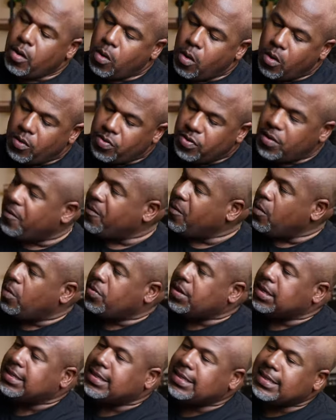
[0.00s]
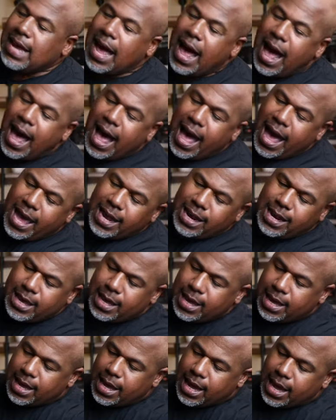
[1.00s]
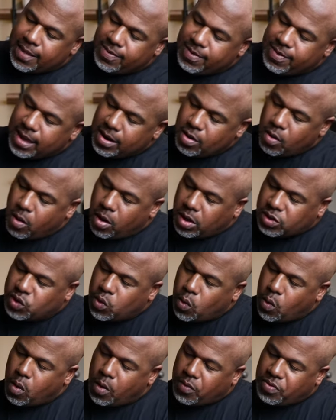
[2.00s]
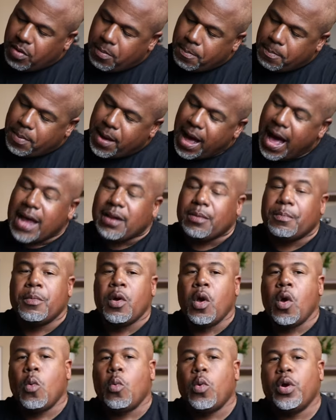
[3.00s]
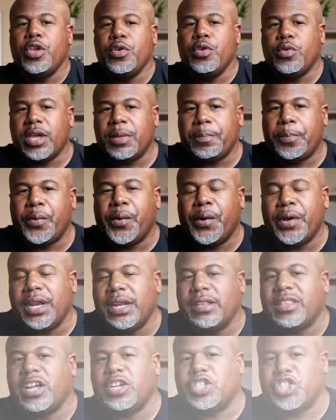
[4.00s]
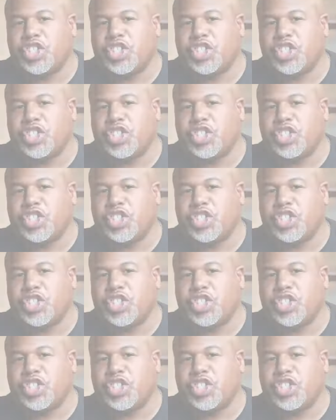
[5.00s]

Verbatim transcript: on the on the side and then also on the bottom where you can put their